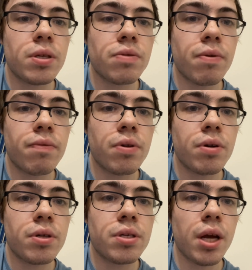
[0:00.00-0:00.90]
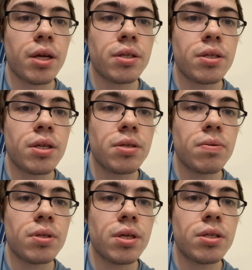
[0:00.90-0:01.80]
run for 30 seconds. This
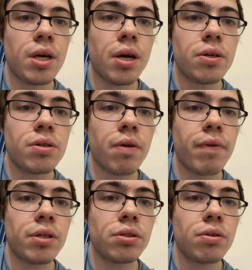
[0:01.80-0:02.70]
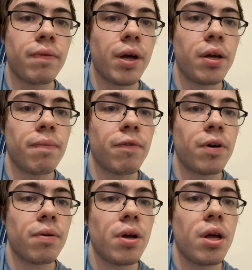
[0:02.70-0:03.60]
one says down install, register, valid
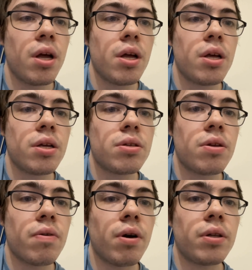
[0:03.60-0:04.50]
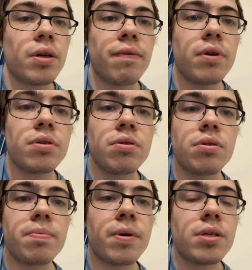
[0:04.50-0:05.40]
info. So they're all different. So
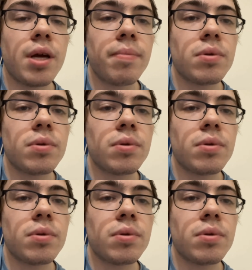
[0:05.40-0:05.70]
just press tap to